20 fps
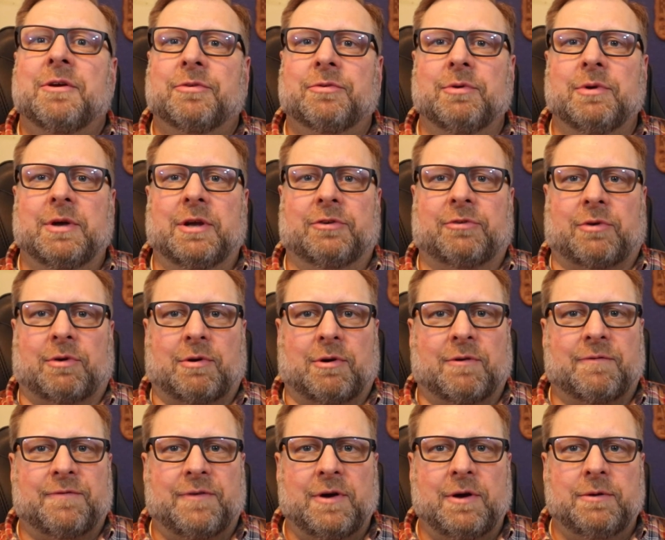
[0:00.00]
through his or
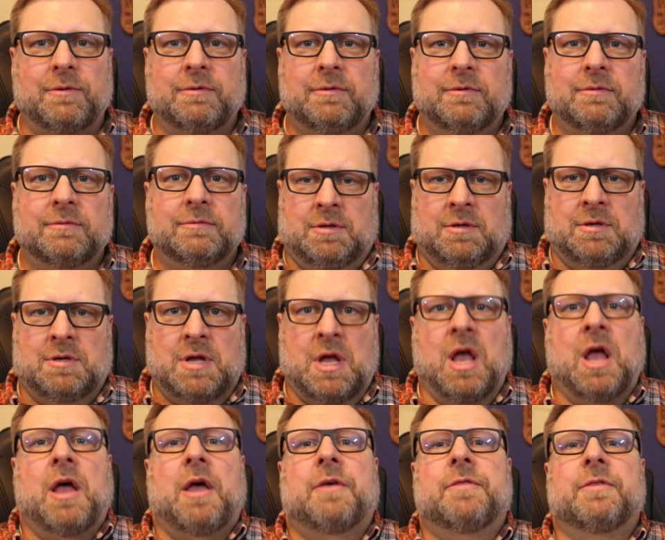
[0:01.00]
her phone.
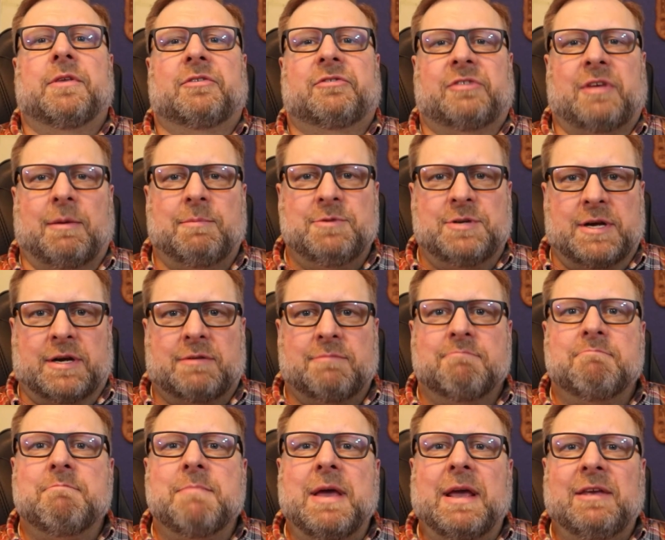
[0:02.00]
The subject
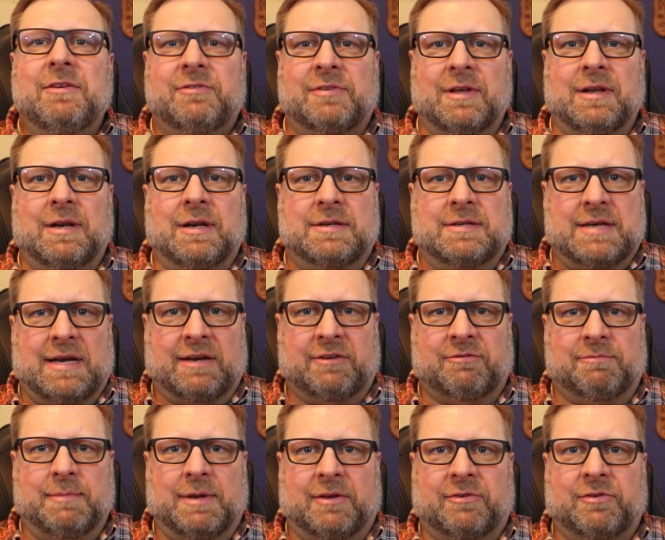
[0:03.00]
may send a
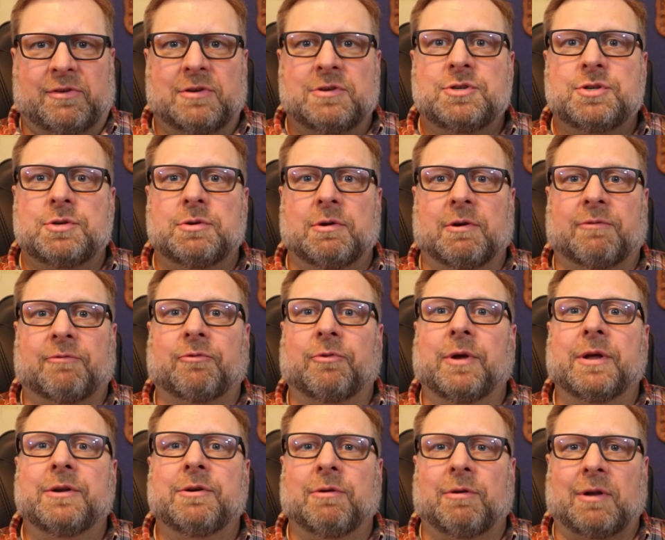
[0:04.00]
text message to a
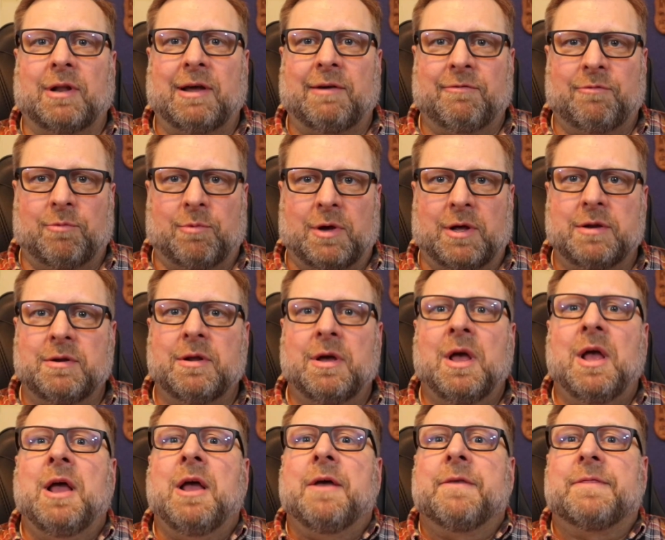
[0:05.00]
friend or loved one
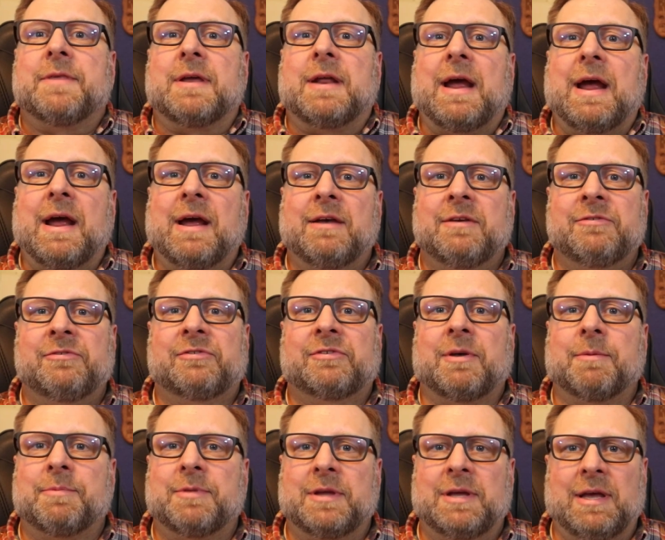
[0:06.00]
that has
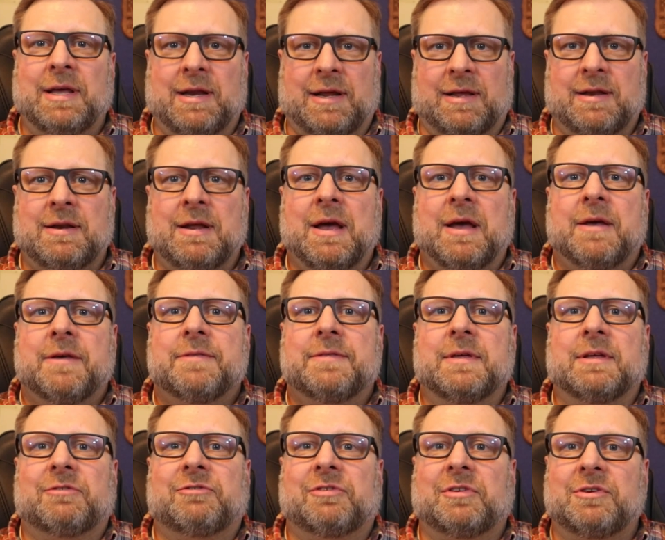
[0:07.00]
something in it
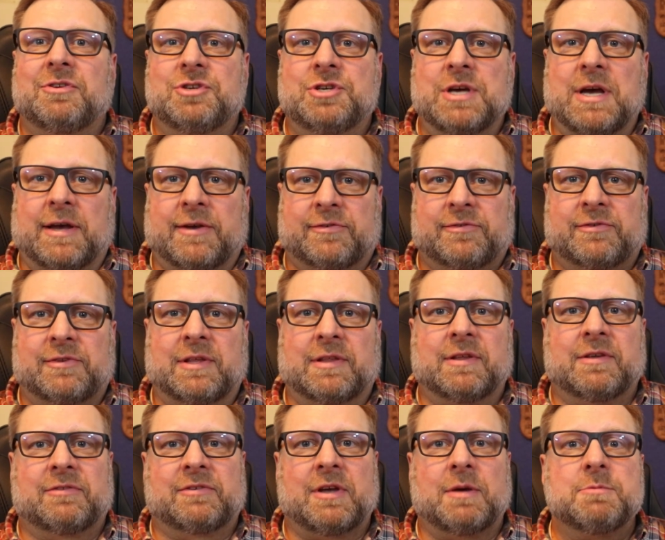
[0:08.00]
that suggests that
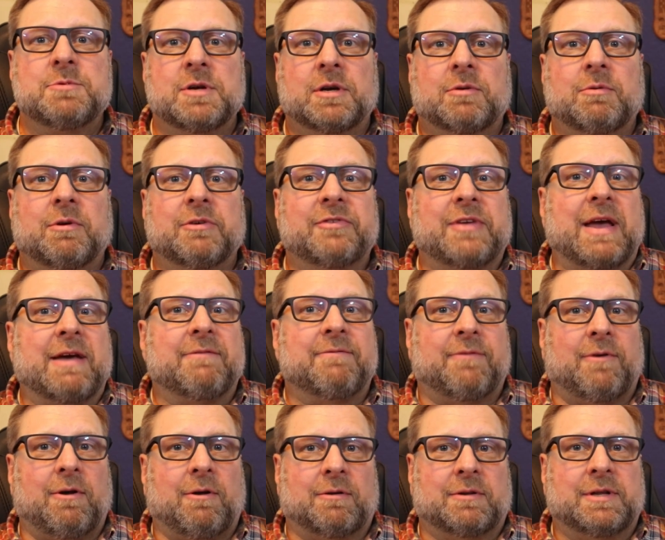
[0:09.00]
the subject was at
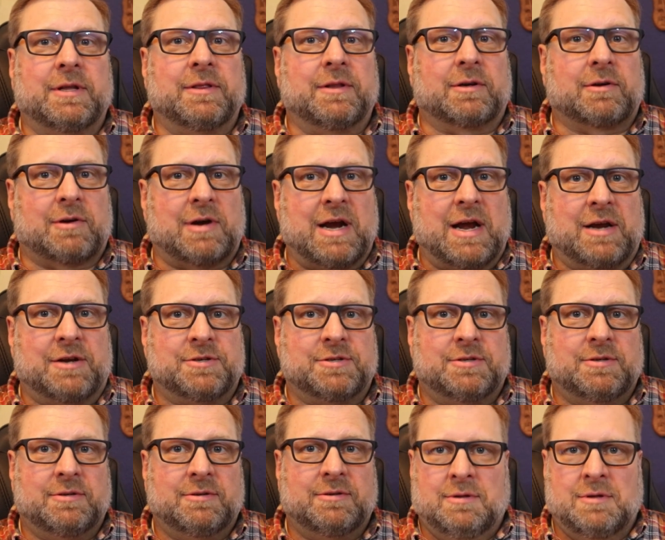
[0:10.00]
fault in the crash.